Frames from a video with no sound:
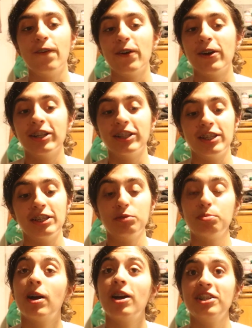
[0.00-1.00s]
for
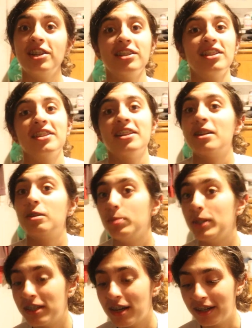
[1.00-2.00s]
this project, and then I'll
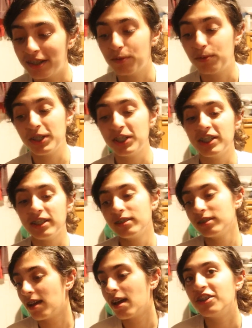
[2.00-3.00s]
be done, which
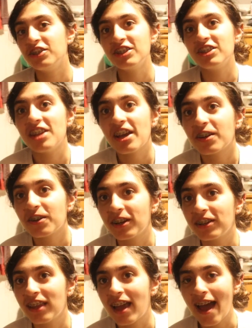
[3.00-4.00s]
is just
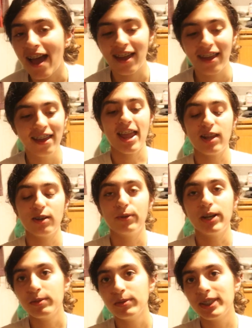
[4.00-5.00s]
decorate the hat. And
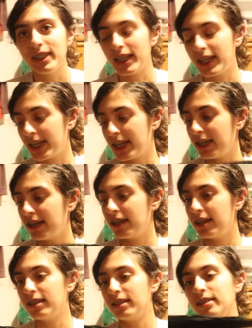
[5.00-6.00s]
what I was thinking
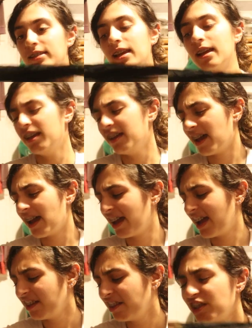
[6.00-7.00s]
is I
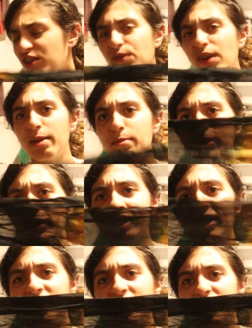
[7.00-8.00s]
had this fabric
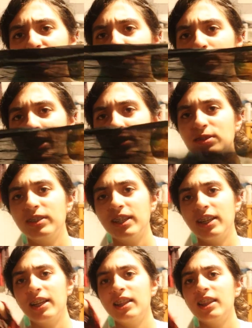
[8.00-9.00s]
laying around,
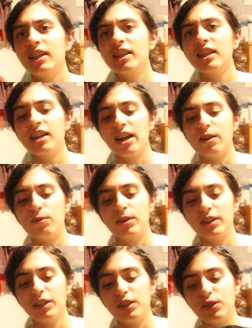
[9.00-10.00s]
and I think I
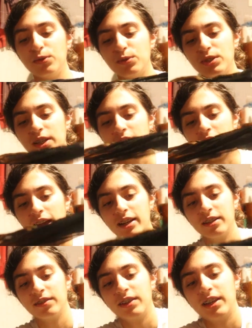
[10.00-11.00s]
want to use it
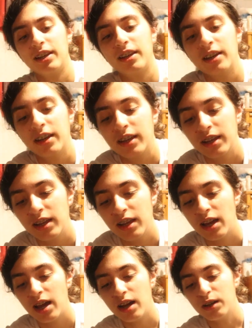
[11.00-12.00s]
kind of like
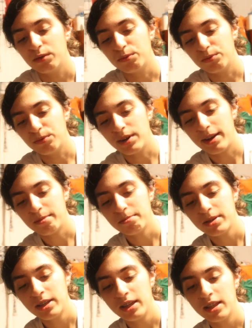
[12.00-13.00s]
a
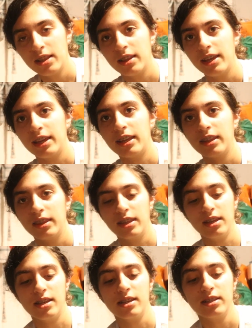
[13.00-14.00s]
rim like
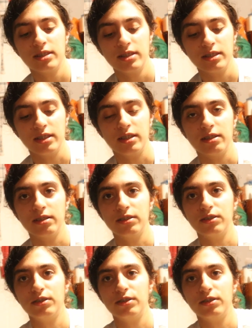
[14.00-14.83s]
this. Here, I'll